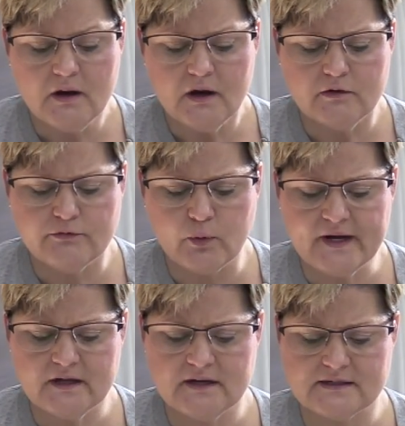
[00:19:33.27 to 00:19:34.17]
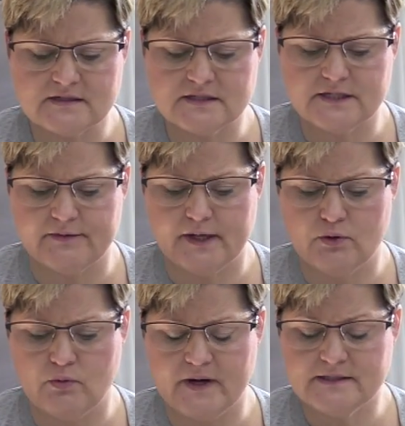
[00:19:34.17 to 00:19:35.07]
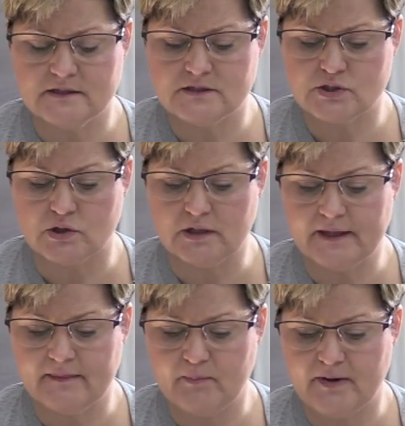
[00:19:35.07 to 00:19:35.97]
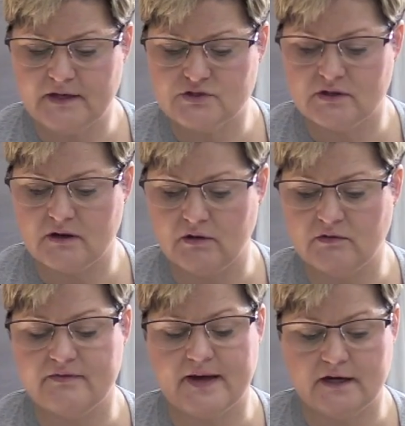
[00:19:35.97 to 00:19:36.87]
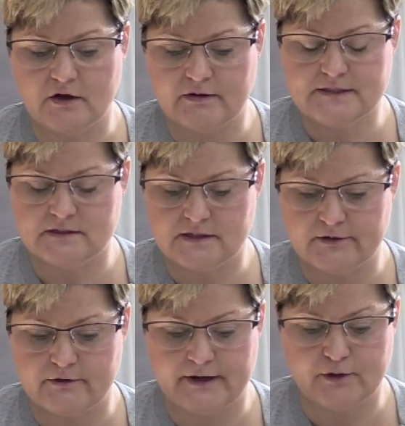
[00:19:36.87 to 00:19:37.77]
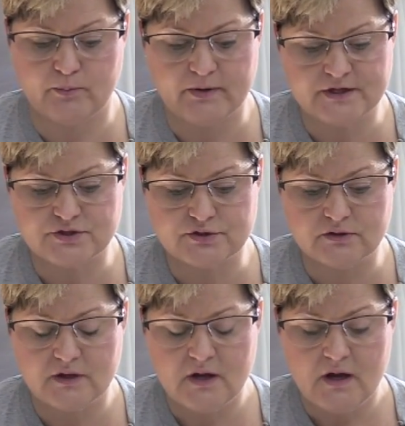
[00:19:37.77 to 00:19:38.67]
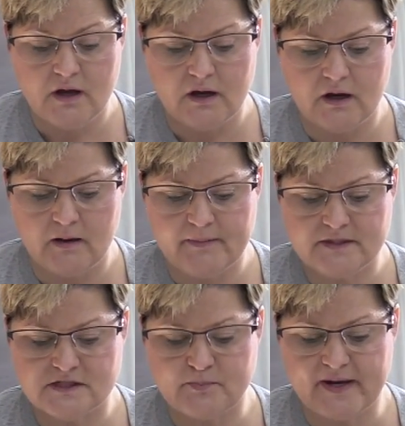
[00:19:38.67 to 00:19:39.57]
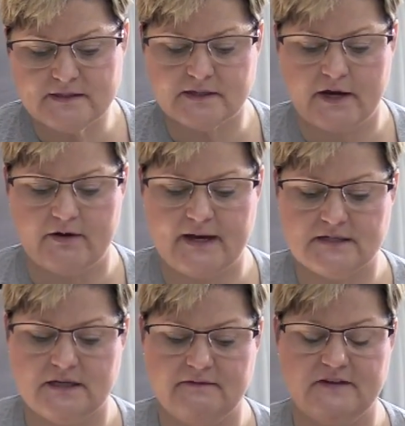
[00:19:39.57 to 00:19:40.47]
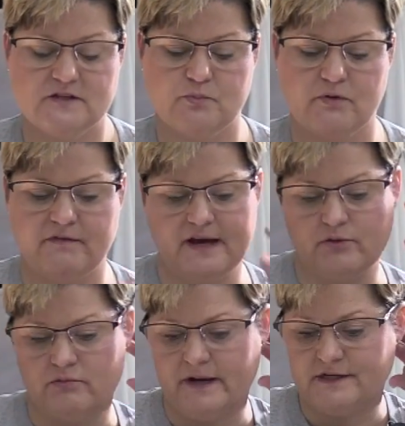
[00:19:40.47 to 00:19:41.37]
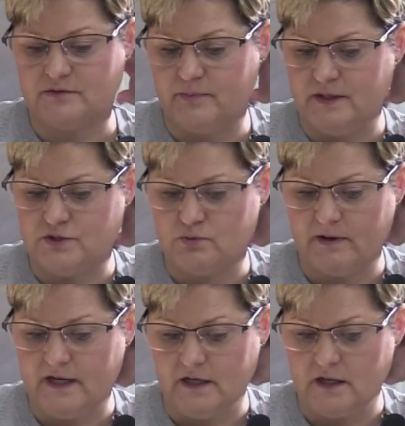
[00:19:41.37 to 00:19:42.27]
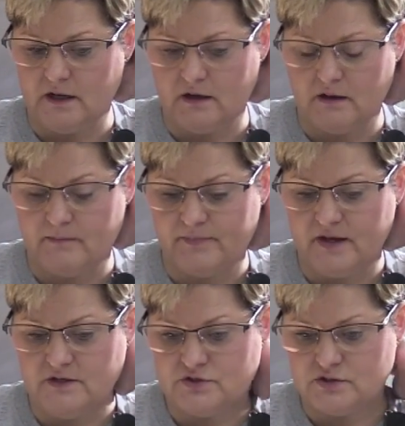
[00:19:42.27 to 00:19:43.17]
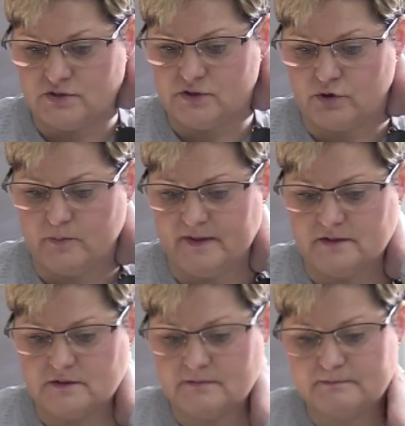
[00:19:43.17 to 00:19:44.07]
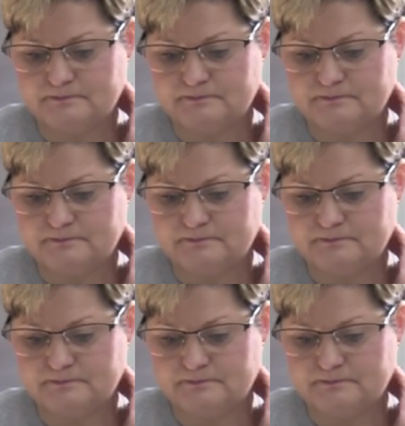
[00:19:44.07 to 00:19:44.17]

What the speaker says: Avoid unnecessary noise and startling the patient. All of that increases intracranial pressure. And spaced care activities provide rest between each disturbance.